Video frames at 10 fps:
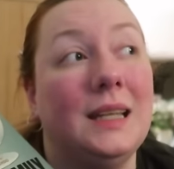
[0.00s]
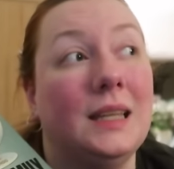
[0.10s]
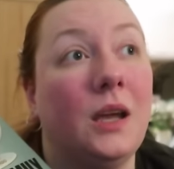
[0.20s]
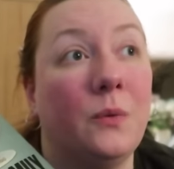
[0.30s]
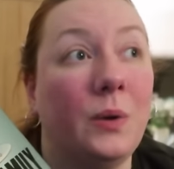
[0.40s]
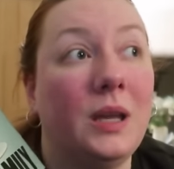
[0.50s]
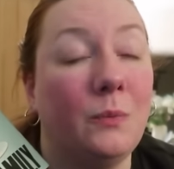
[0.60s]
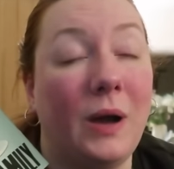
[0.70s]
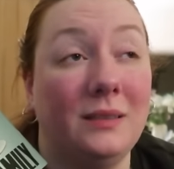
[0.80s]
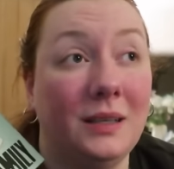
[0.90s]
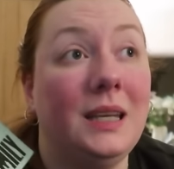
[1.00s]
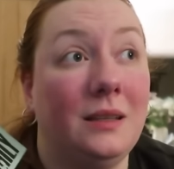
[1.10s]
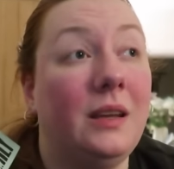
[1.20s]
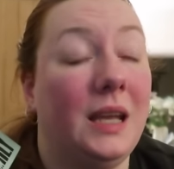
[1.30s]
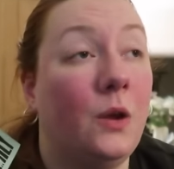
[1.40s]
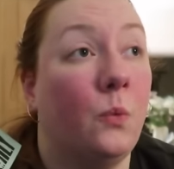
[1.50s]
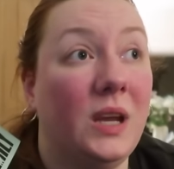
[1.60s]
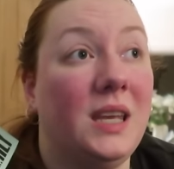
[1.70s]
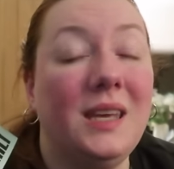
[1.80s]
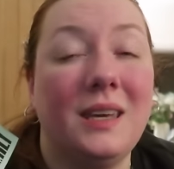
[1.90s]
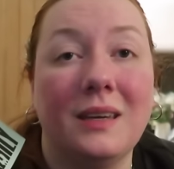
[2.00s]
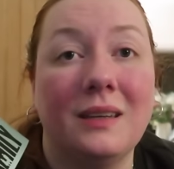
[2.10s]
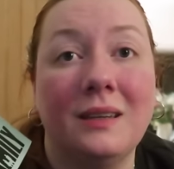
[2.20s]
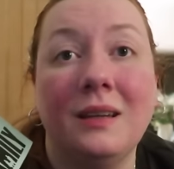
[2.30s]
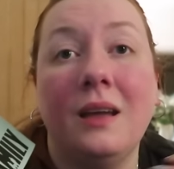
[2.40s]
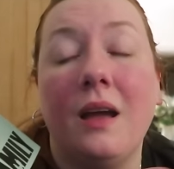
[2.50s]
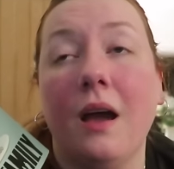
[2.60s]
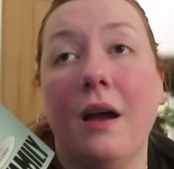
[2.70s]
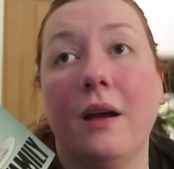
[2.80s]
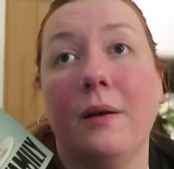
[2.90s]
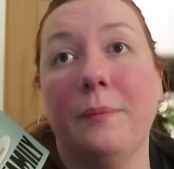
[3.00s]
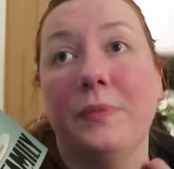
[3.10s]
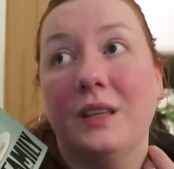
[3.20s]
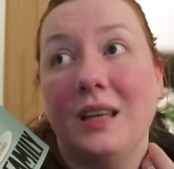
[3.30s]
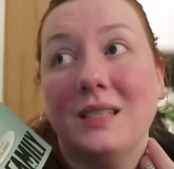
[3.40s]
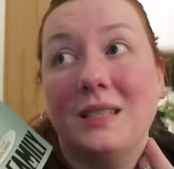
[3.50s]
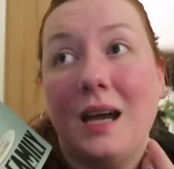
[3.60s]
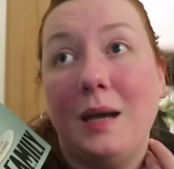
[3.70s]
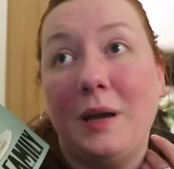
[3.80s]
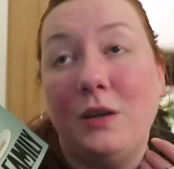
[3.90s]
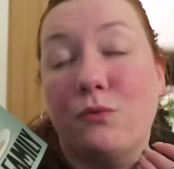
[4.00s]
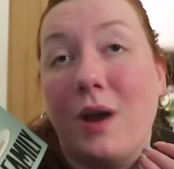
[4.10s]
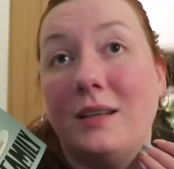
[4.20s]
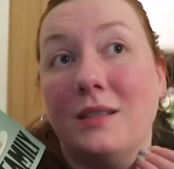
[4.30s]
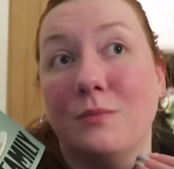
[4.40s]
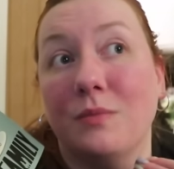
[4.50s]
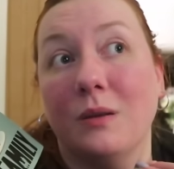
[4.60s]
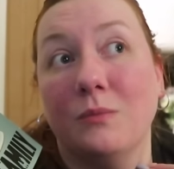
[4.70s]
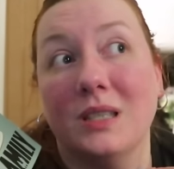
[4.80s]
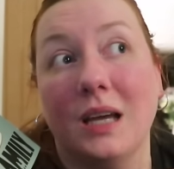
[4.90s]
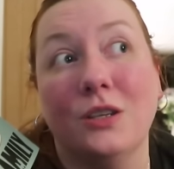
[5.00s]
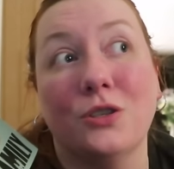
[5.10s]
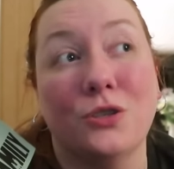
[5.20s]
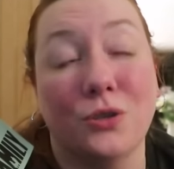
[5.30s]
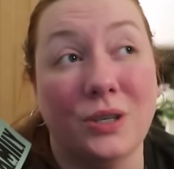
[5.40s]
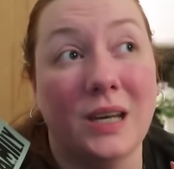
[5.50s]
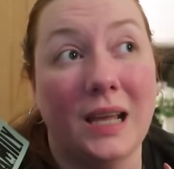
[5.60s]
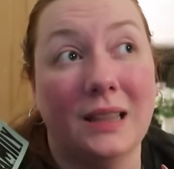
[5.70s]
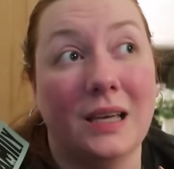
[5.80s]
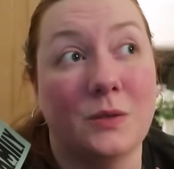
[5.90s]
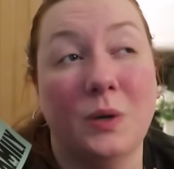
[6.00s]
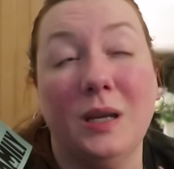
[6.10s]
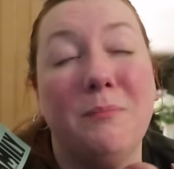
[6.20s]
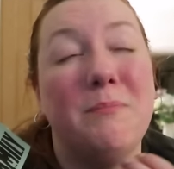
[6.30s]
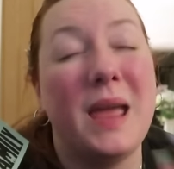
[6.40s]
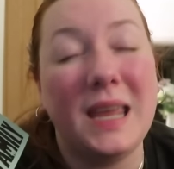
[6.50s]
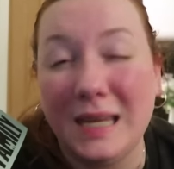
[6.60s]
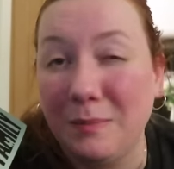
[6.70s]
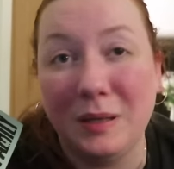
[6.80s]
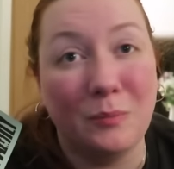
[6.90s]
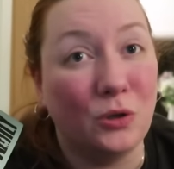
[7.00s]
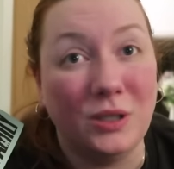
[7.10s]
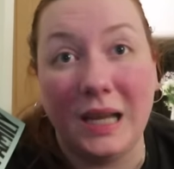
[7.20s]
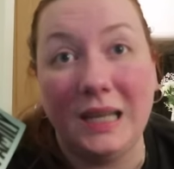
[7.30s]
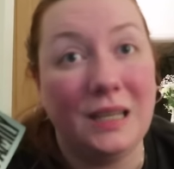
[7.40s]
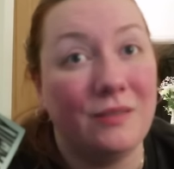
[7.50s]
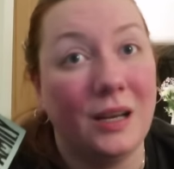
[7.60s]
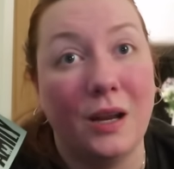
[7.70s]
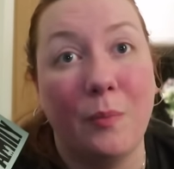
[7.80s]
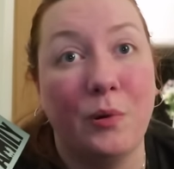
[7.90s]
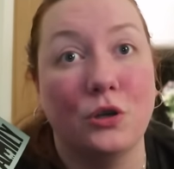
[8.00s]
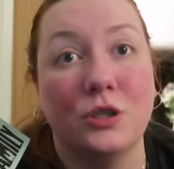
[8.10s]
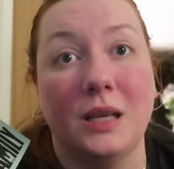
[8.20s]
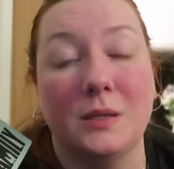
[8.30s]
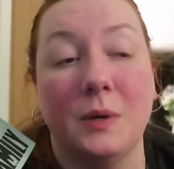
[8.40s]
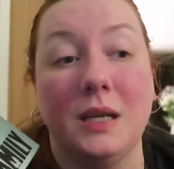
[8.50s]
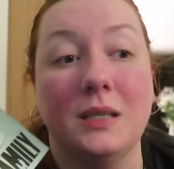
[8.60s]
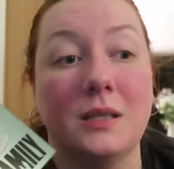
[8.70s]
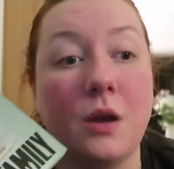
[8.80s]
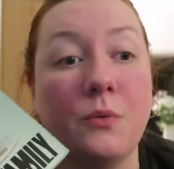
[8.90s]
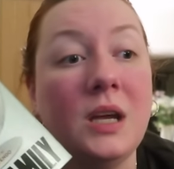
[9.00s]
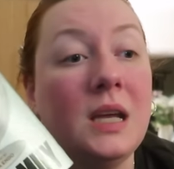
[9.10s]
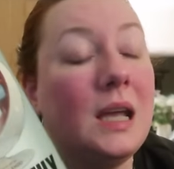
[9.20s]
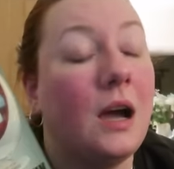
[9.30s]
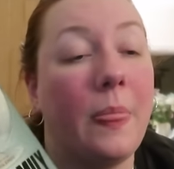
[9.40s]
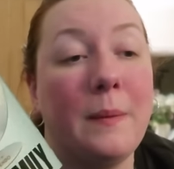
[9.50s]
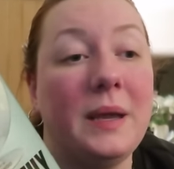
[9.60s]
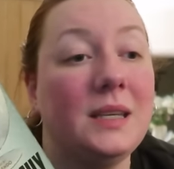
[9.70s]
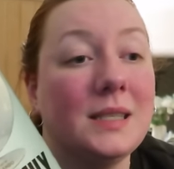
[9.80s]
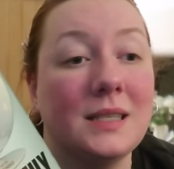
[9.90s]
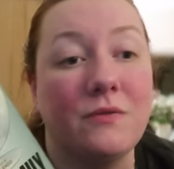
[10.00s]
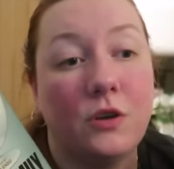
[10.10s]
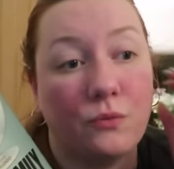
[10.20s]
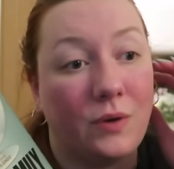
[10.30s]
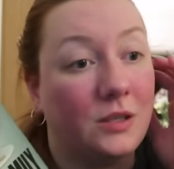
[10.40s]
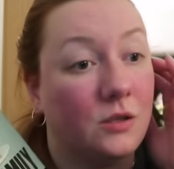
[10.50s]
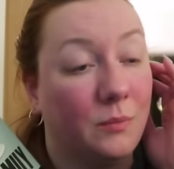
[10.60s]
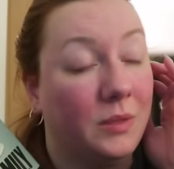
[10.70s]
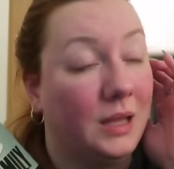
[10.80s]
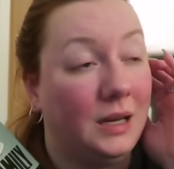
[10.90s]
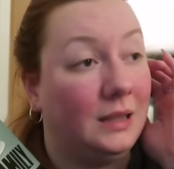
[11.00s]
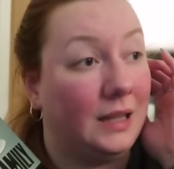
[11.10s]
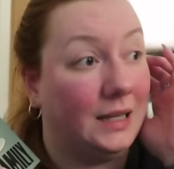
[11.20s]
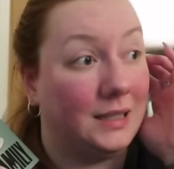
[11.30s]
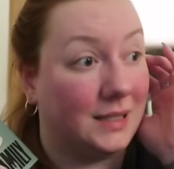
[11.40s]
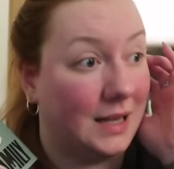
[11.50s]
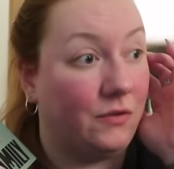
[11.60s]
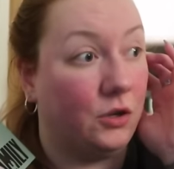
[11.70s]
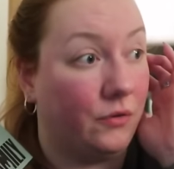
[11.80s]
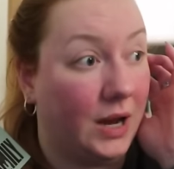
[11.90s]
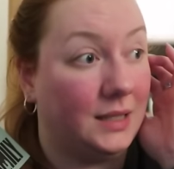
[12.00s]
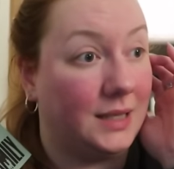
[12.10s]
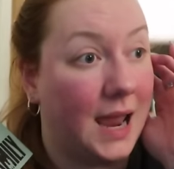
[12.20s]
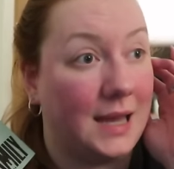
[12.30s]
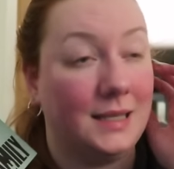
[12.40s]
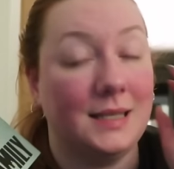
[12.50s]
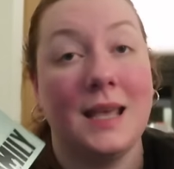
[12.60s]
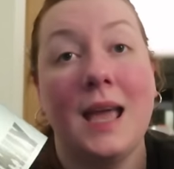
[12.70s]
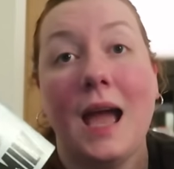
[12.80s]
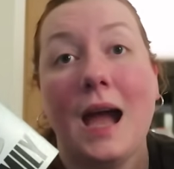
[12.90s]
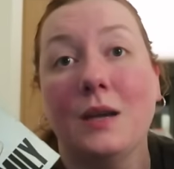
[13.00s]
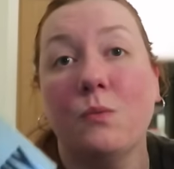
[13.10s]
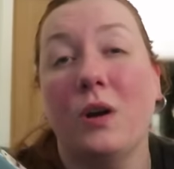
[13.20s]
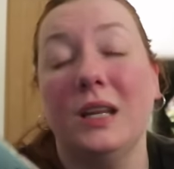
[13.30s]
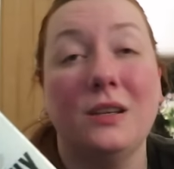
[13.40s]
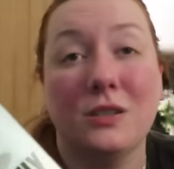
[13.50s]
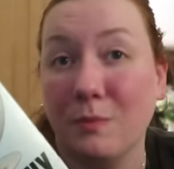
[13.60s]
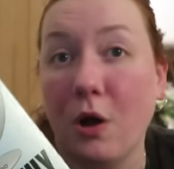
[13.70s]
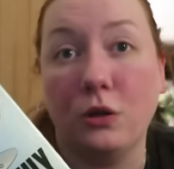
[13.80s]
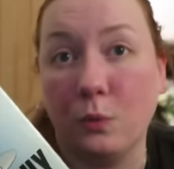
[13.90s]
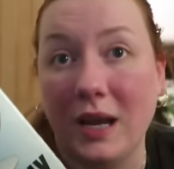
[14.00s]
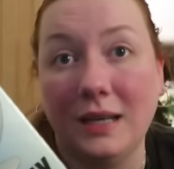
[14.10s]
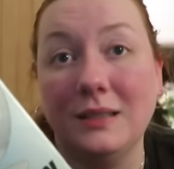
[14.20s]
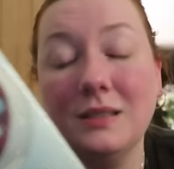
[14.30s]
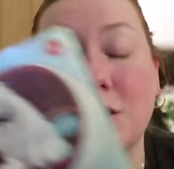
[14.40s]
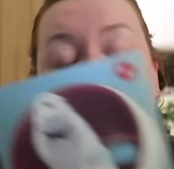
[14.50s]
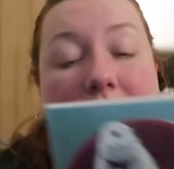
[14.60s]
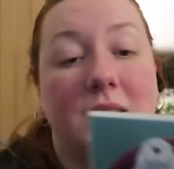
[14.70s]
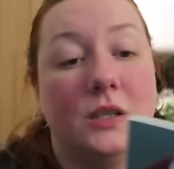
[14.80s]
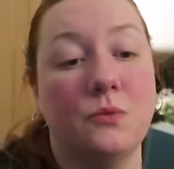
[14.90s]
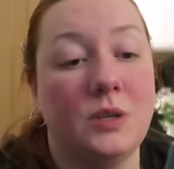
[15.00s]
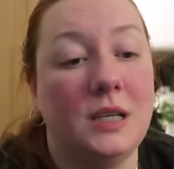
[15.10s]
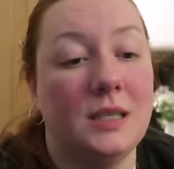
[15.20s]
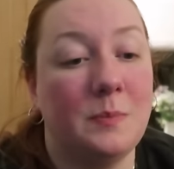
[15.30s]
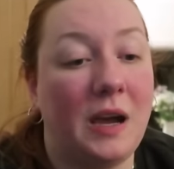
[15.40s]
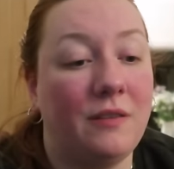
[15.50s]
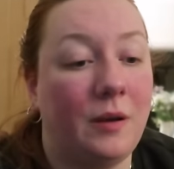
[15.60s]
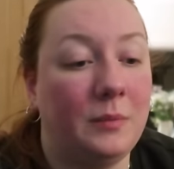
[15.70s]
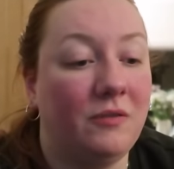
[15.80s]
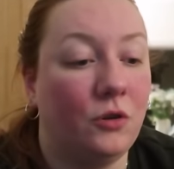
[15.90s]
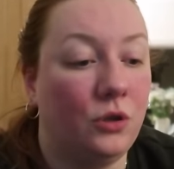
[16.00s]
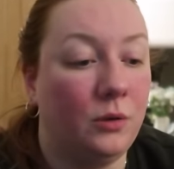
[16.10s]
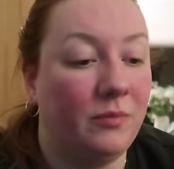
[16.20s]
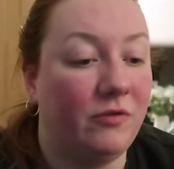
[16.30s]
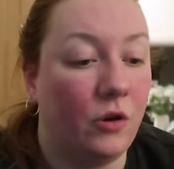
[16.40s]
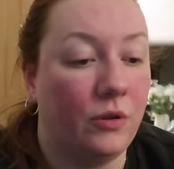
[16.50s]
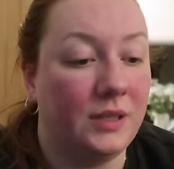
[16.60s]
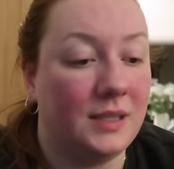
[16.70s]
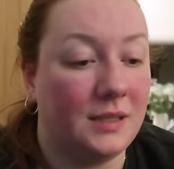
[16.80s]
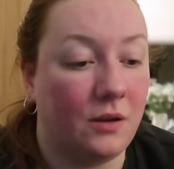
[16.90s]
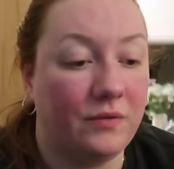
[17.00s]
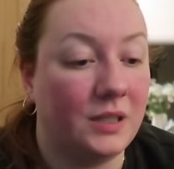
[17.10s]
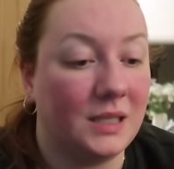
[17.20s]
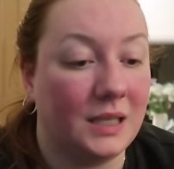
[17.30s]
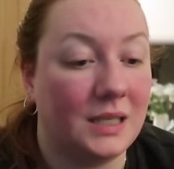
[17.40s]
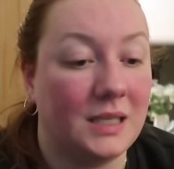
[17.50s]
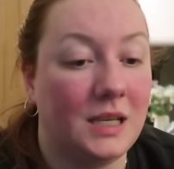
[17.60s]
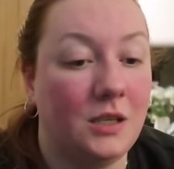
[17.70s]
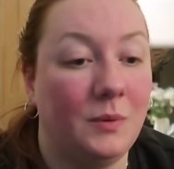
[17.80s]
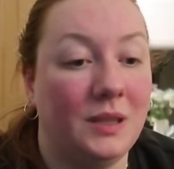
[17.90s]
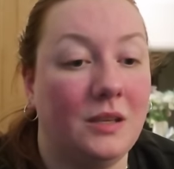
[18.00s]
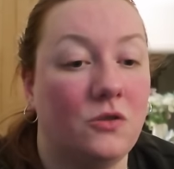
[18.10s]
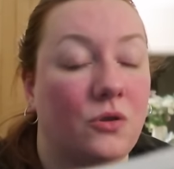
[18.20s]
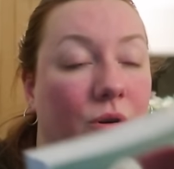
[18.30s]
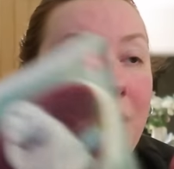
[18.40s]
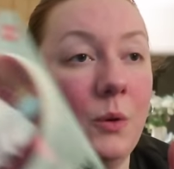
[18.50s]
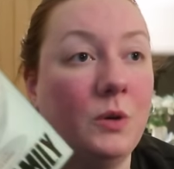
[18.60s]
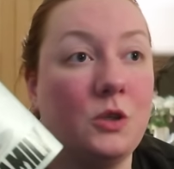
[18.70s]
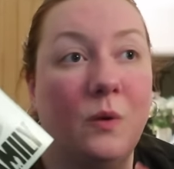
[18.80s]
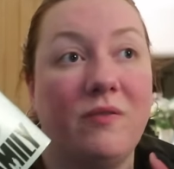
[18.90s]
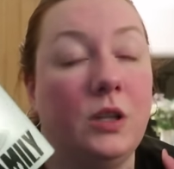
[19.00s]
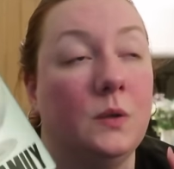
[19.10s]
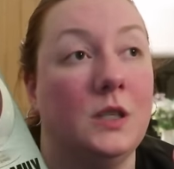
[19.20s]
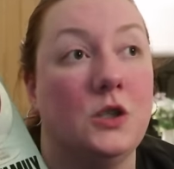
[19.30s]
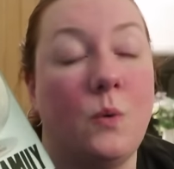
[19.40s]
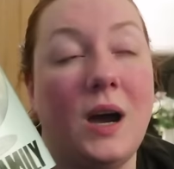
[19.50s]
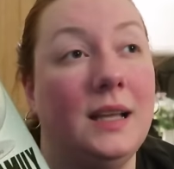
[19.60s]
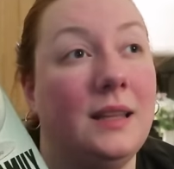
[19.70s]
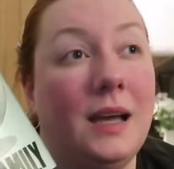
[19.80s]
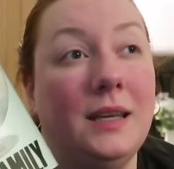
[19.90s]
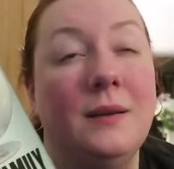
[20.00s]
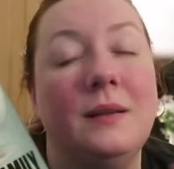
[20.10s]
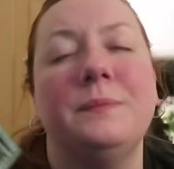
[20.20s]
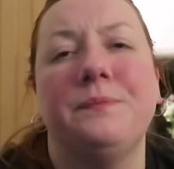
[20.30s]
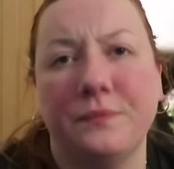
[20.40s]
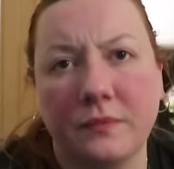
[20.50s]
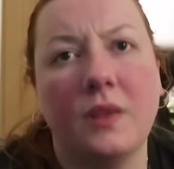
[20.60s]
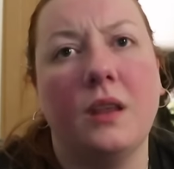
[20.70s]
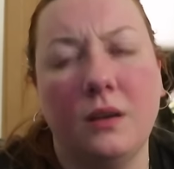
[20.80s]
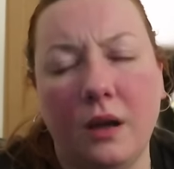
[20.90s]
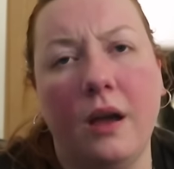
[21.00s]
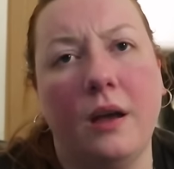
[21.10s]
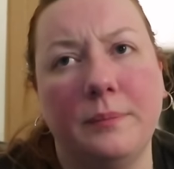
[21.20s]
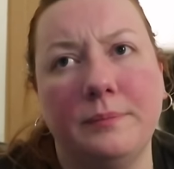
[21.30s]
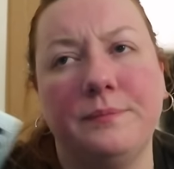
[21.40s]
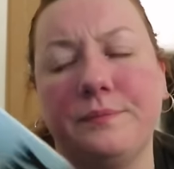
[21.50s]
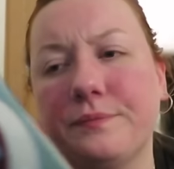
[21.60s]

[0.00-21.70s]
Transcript: nearly a week, well, in, in a week. Um, the last time I read something was like Sunday last week, maybe Monday evening at a push last week. So on the basis I've not read something in like seven or eight days, I wanted a small win. So I did read Spy Family Volume 4. This is obviously continuing this story in which we're following Twilight, um,